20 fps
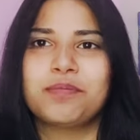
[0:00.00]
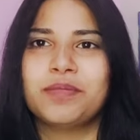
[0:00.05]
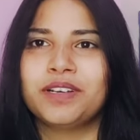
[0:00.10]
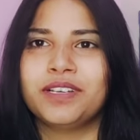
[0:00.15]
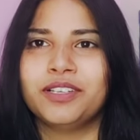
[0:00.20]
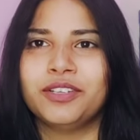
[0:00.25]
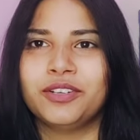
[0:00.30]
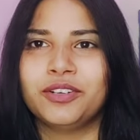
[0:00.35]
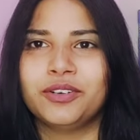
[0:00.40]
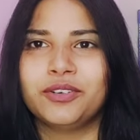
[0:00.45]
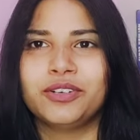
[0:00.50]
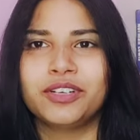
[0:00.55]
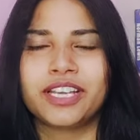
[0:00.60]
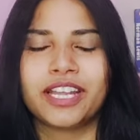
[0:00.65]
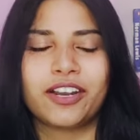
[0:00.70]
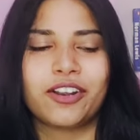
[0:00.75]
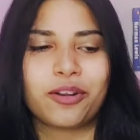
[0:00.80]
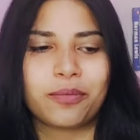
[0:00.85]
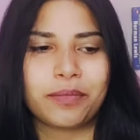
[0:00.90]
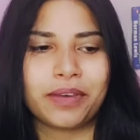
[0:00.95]

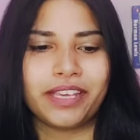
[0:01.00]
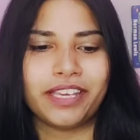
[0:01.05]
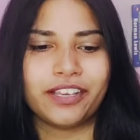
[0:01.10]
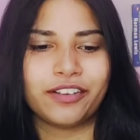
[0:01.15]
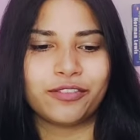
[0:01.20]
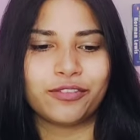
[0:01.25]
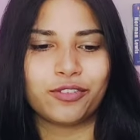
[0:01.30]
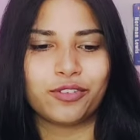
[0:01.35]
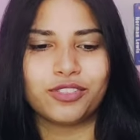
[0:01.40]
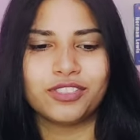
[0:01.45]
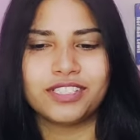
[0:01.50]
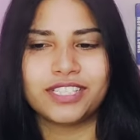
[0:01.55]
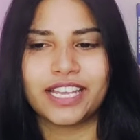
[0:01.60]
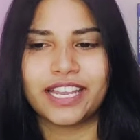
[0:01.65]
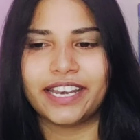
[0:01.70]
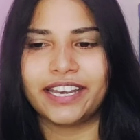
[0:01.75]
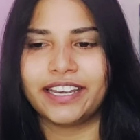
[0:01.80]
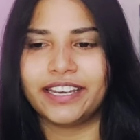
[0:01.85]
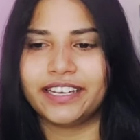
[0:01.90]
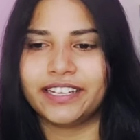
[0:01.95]
get on my earphones,
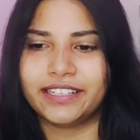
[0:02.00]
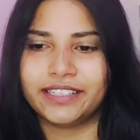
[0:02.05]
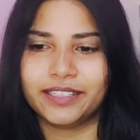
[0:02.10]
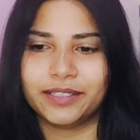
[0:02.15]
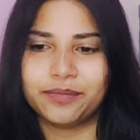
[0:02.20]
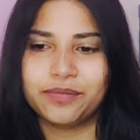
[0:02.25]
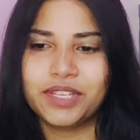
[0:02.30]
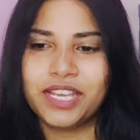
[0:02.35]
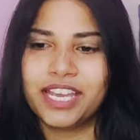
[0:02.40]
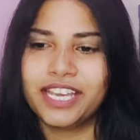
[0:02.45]
and I